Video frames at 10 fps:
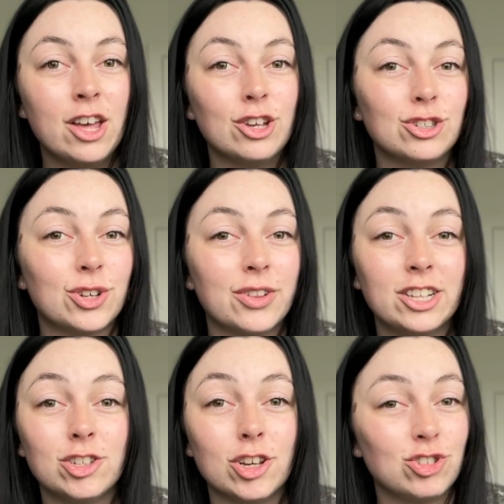So
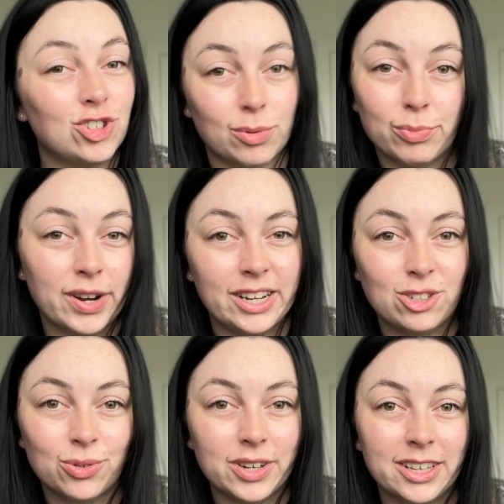let's jump right
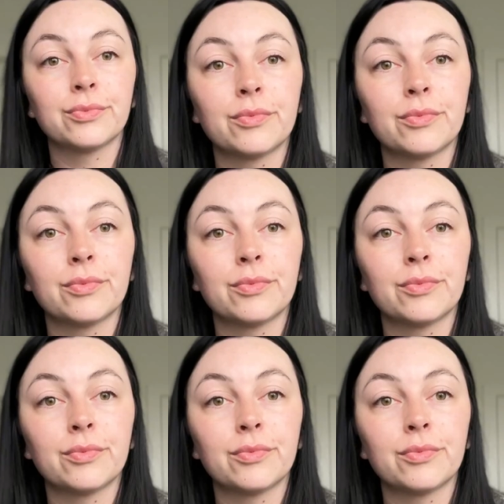into it.